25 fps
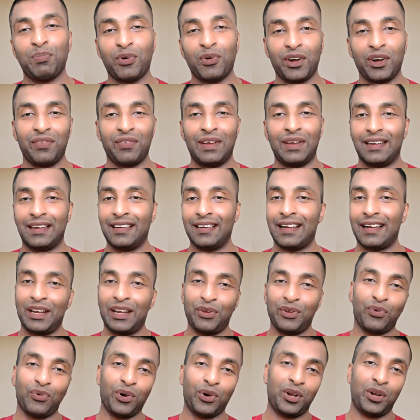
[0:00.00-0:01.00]
motivated and
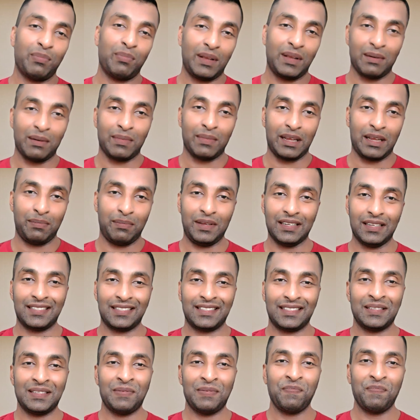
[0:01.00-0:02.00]
you want to become
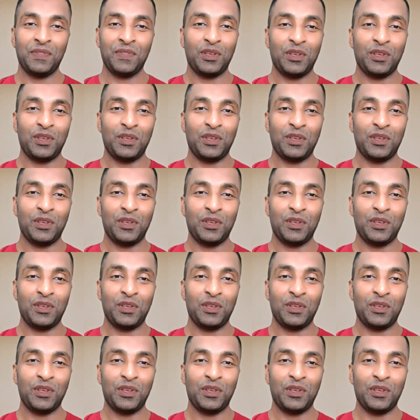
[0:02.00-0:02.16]
IPS.